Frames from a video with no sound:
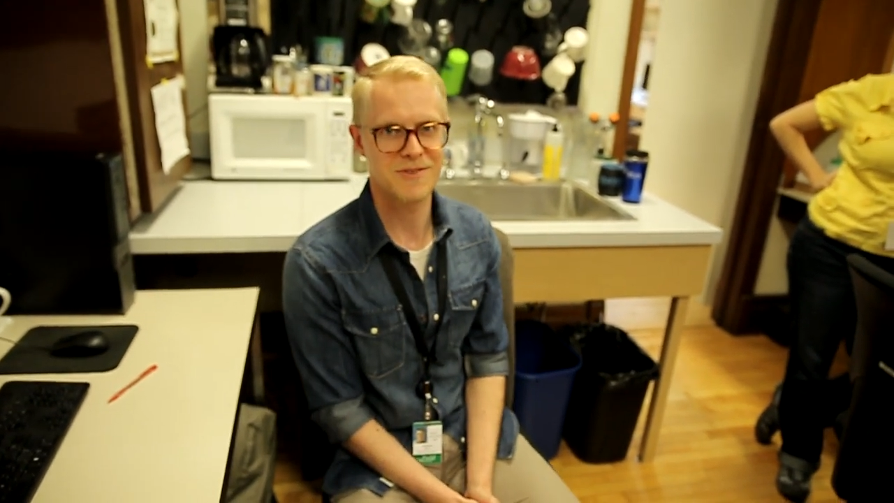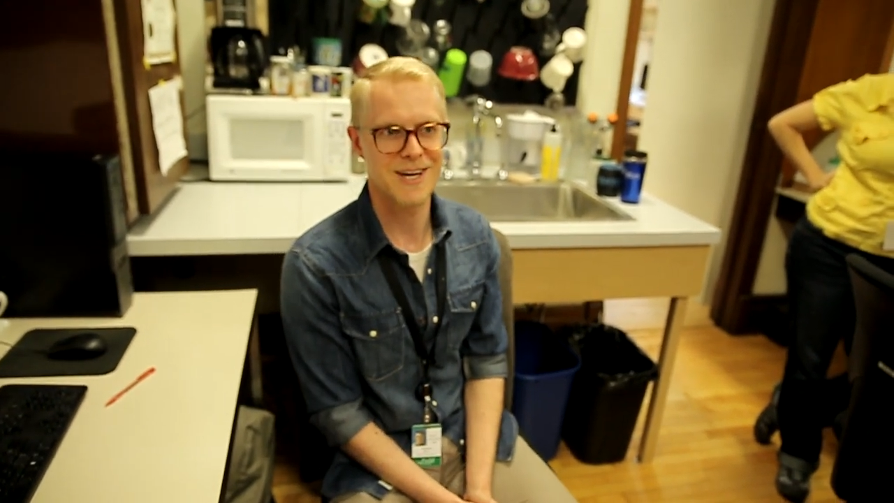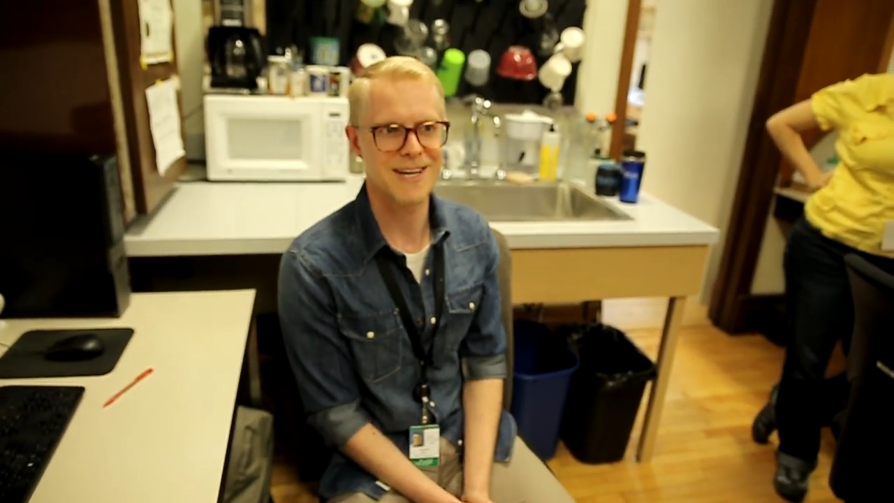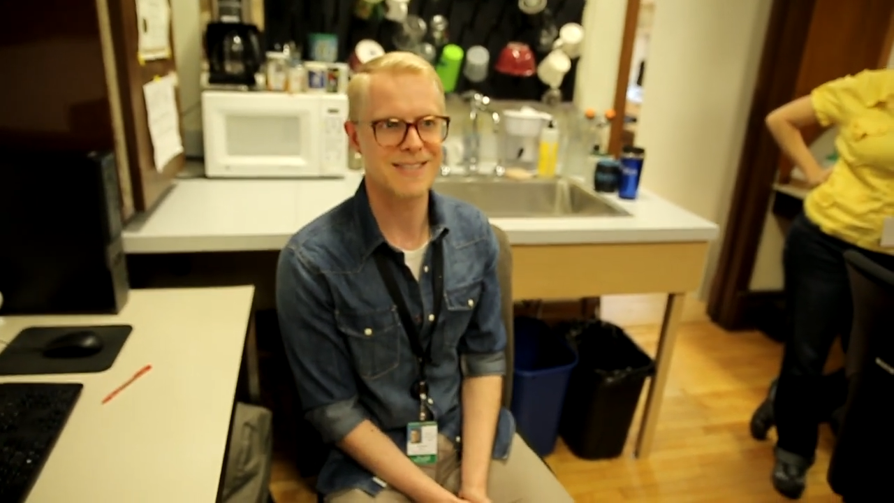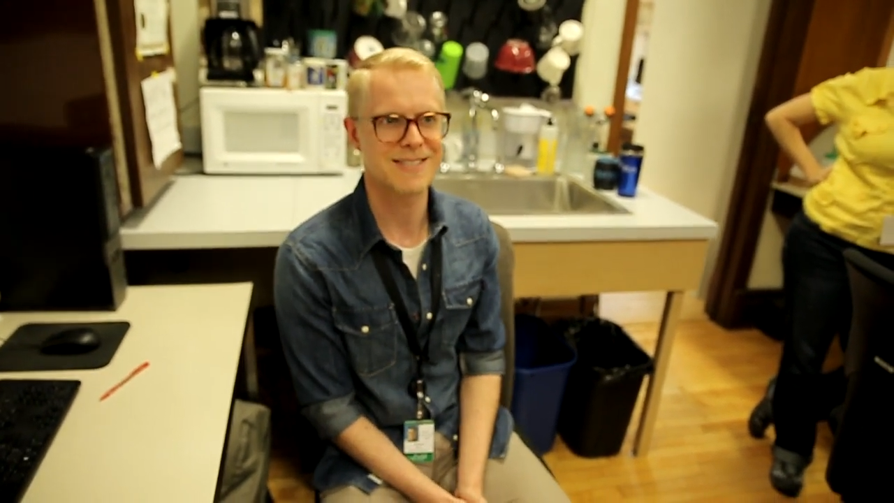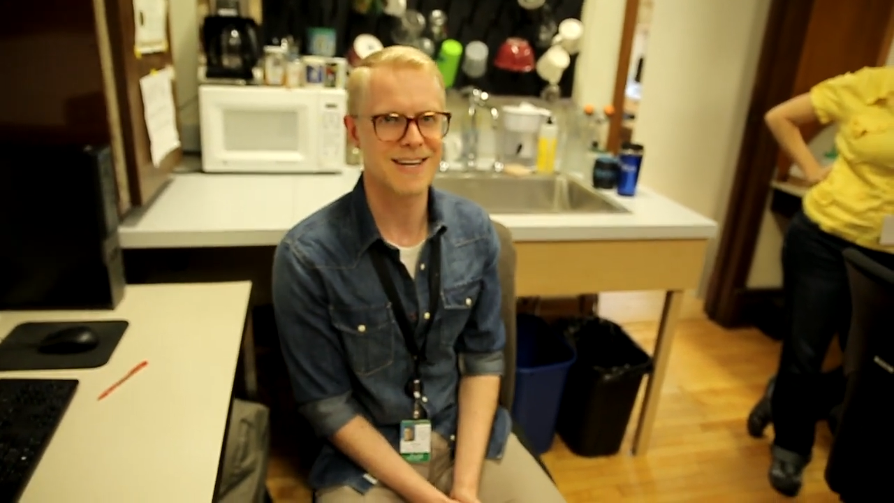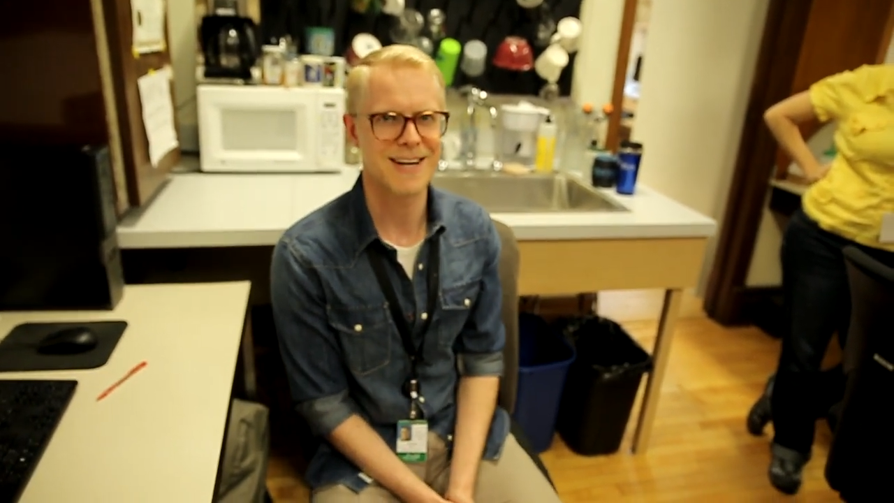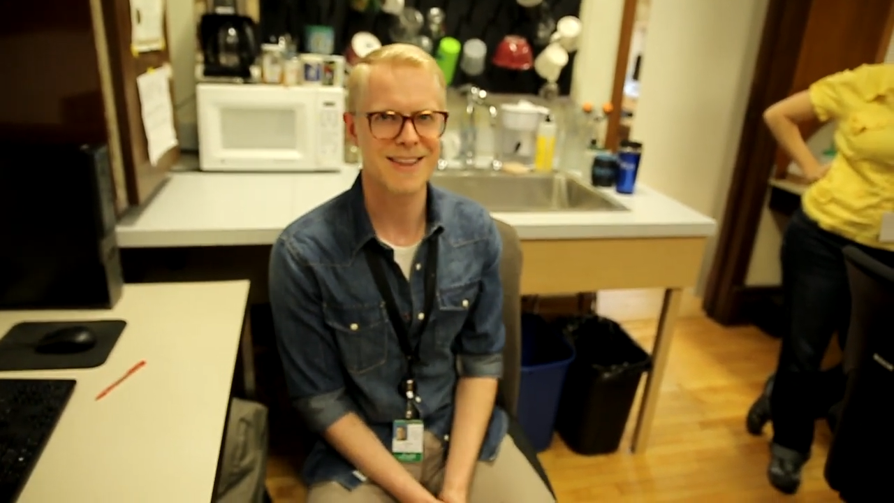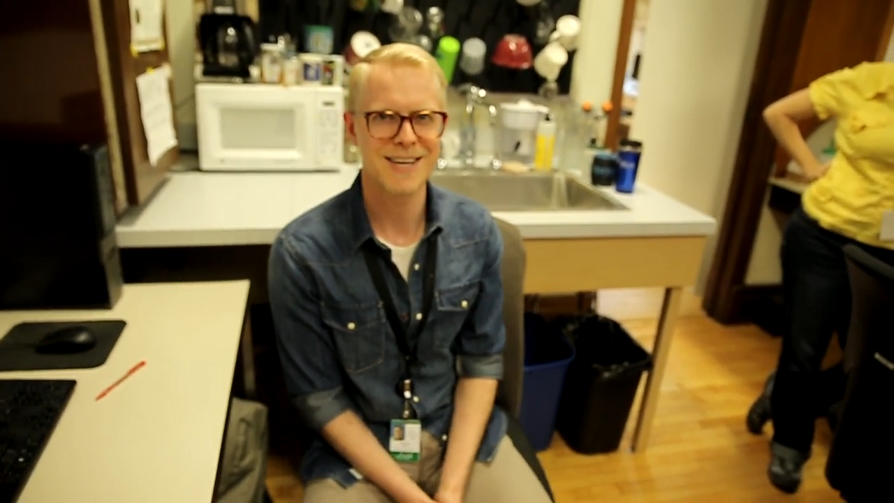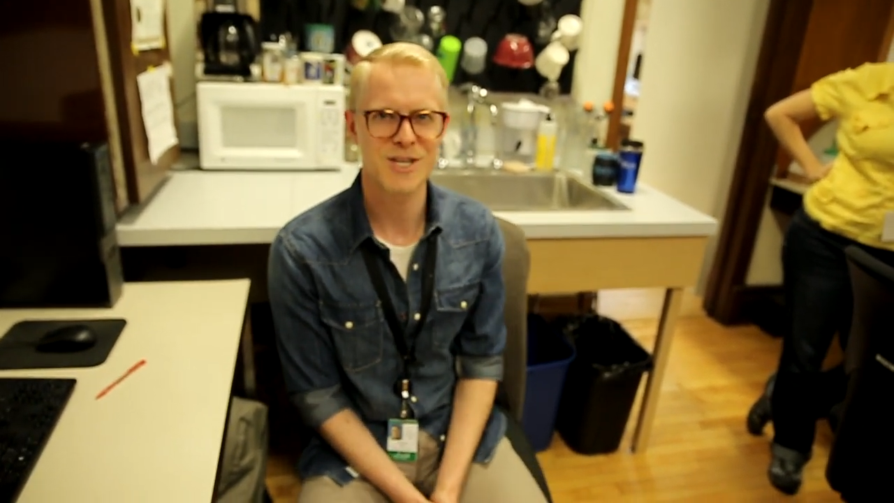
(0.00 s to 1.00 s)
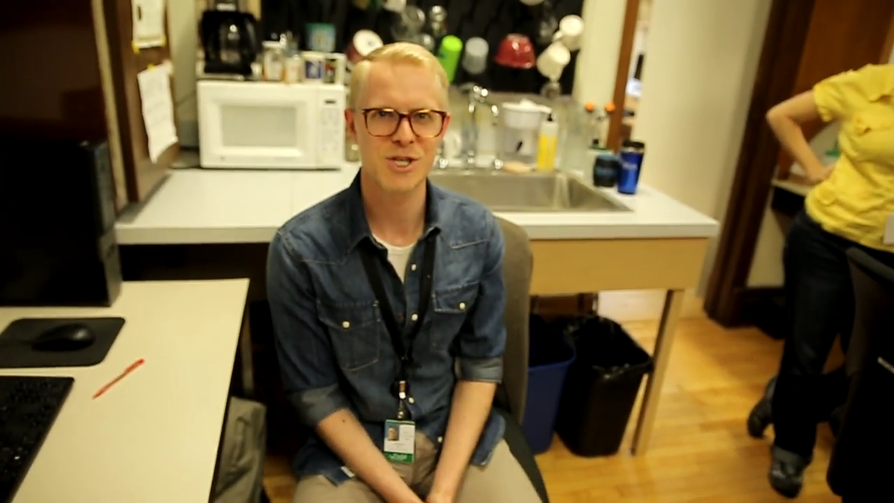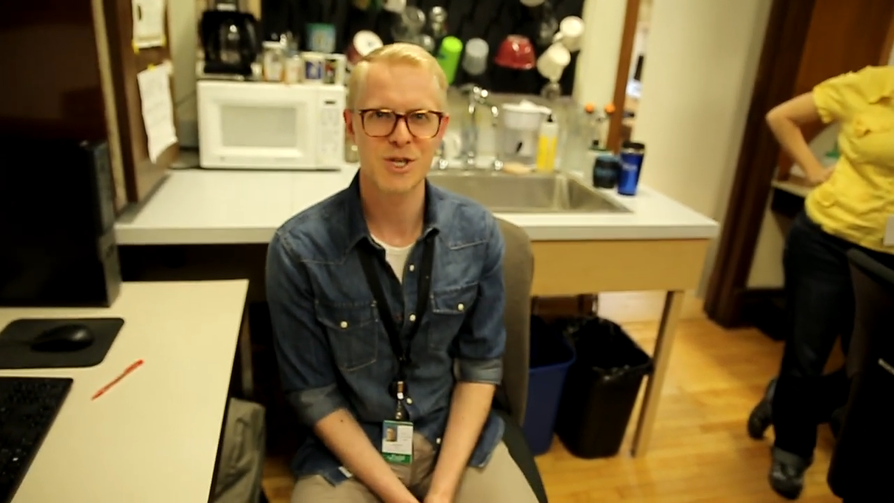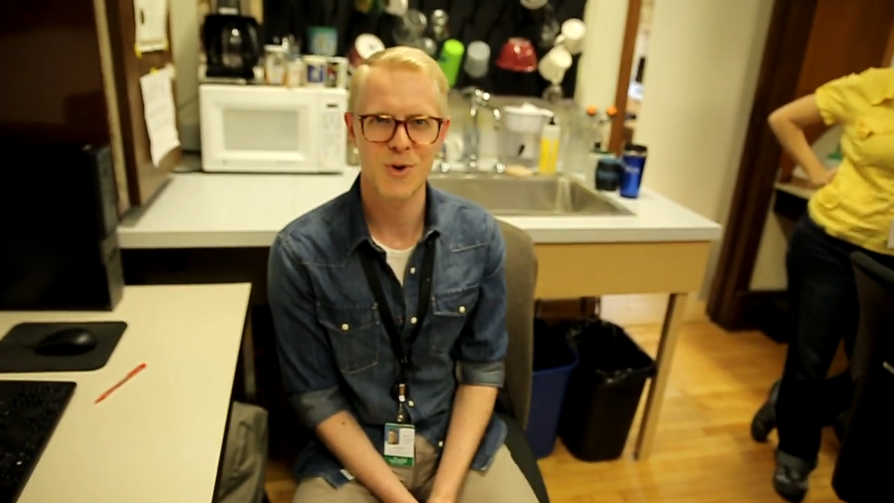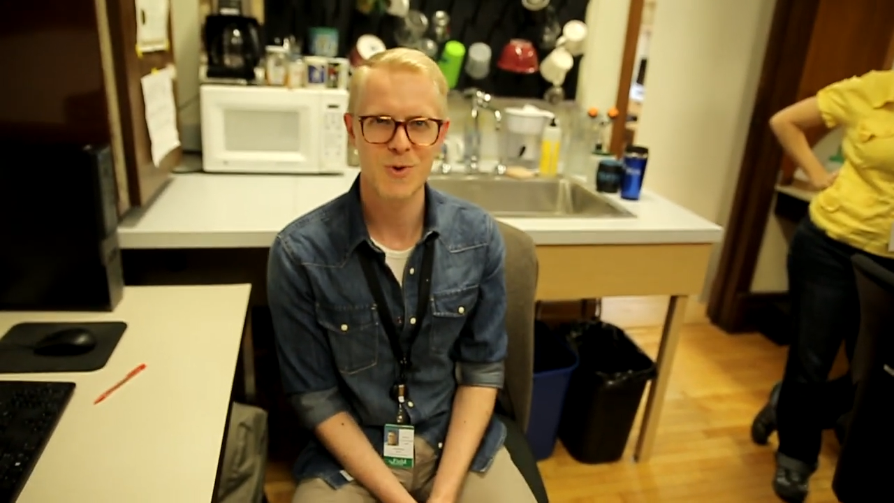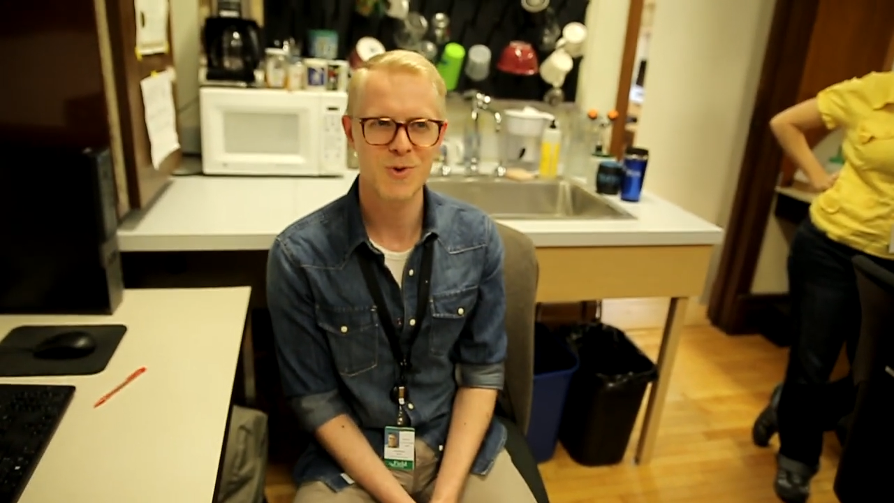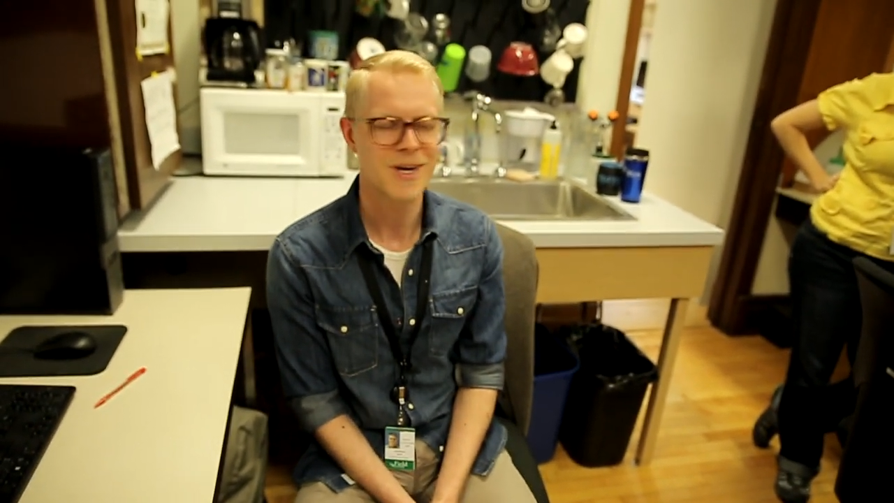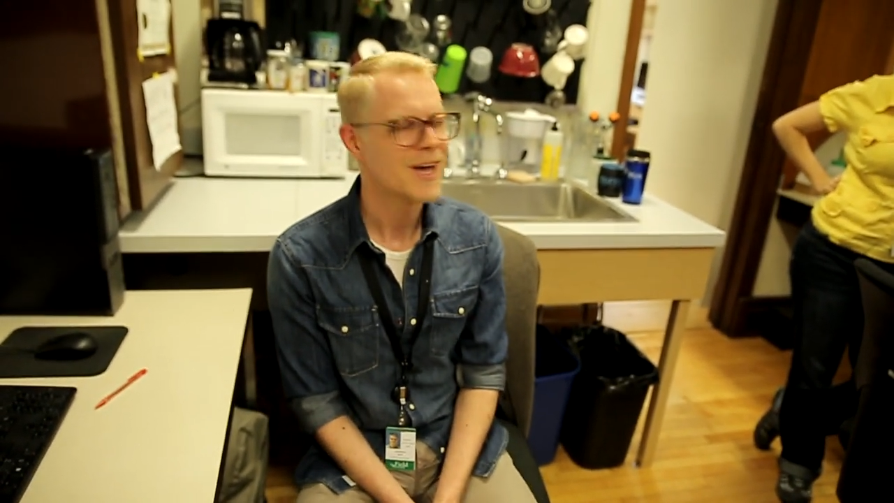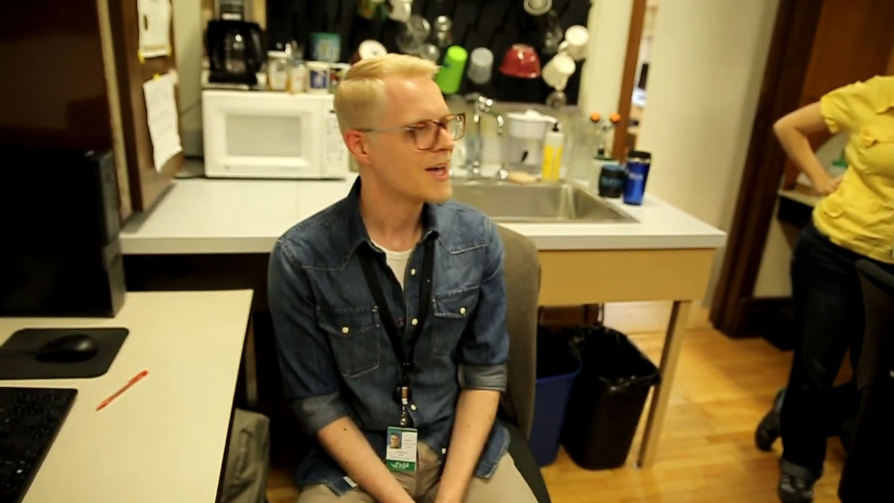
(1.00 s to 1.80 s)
ants, and I think it showed